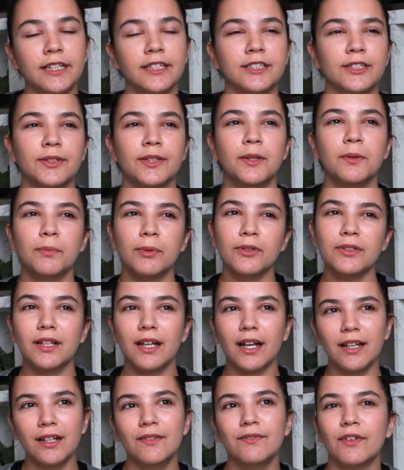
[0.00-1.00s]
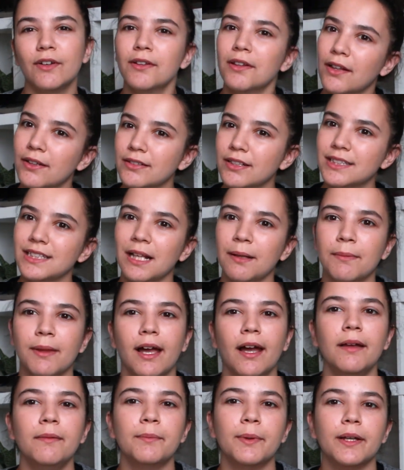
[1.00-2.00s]
So they're both kind of along the same
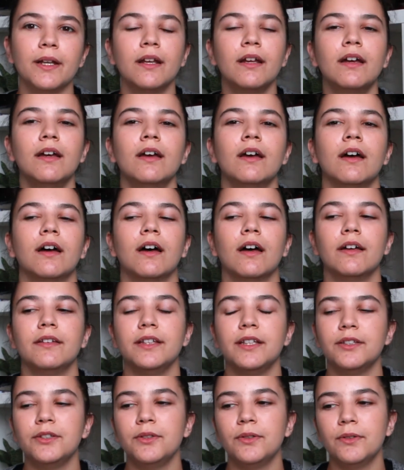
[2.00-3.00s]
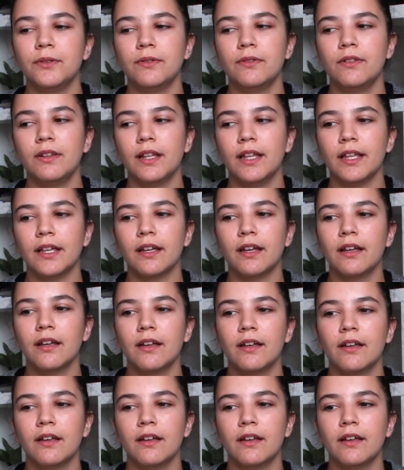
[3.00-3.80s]
line, but they do like